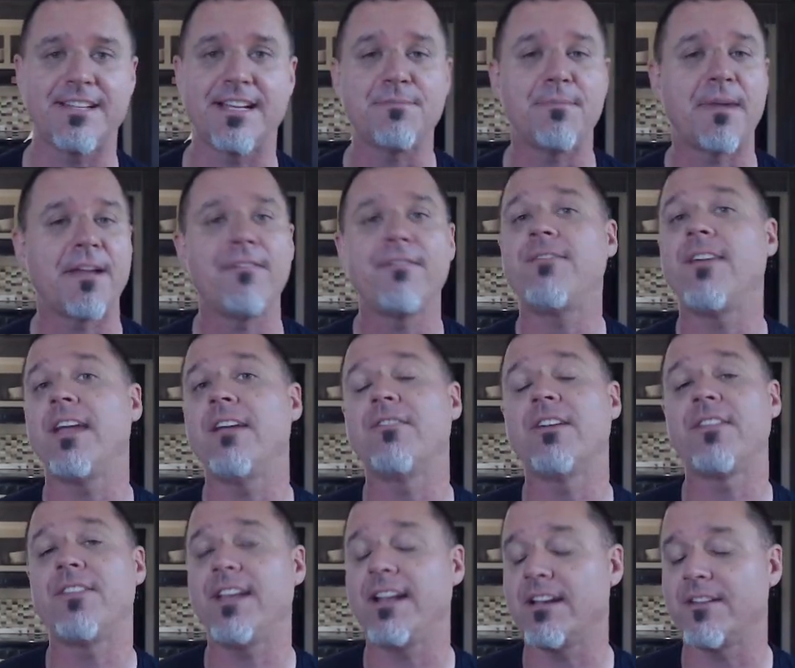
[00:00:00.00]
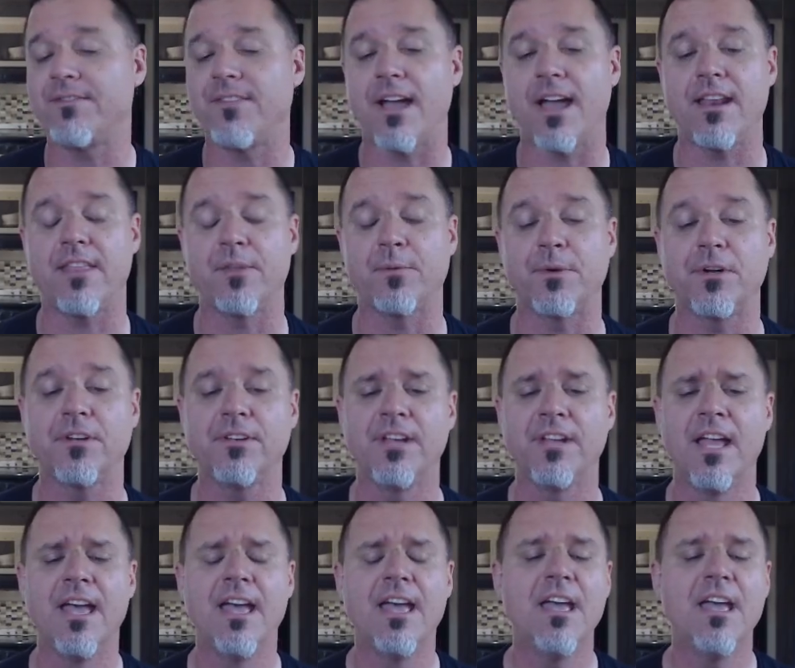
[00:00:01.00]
That's my favorite thing to find in the world